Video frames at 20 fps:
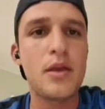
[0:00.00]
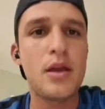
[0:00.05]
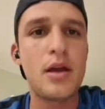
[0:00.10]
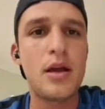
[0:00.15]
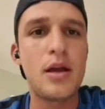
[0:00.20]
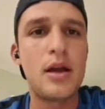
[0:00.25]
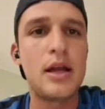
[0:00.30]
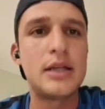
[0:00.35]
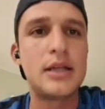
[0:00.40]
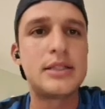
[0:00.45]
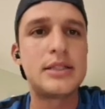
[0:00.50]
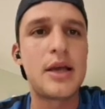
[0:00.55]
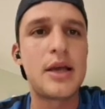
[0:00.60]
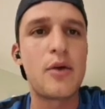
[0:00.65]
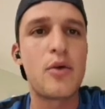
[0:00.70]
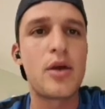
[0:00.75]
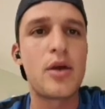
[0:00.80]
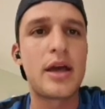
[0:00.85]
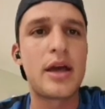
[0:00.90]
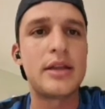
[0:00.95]
let's say
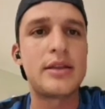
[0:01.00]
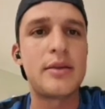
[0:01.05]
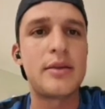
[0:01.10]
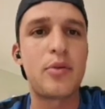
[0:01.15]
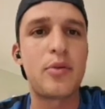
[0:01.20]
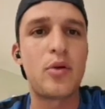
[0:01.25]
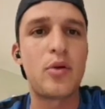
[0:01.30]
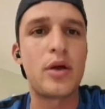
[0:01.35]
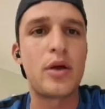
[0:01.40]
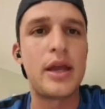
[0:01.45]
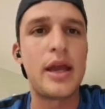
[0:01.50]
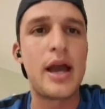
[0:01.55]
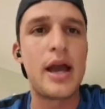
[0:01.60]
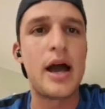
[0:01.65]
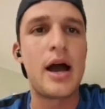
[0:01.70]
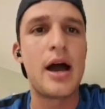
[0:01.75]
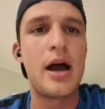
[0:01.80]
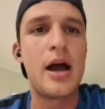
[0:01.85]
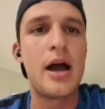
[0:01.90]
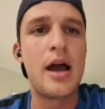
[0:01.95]
we get the ball
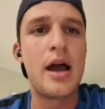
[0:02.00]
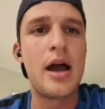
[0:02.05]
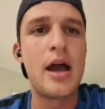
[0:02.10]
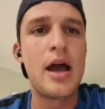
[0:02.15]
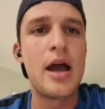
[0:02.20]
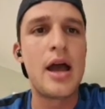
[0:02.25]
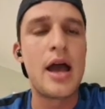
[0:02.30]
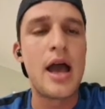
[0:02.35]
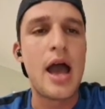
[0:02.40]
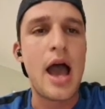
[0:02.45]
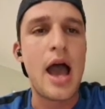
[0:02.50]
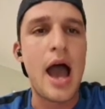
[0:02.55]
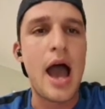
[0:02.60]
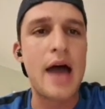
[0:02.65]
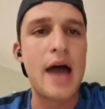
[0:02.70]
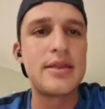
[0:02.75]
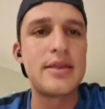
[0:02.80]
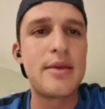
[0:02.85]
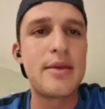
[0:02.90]
here, and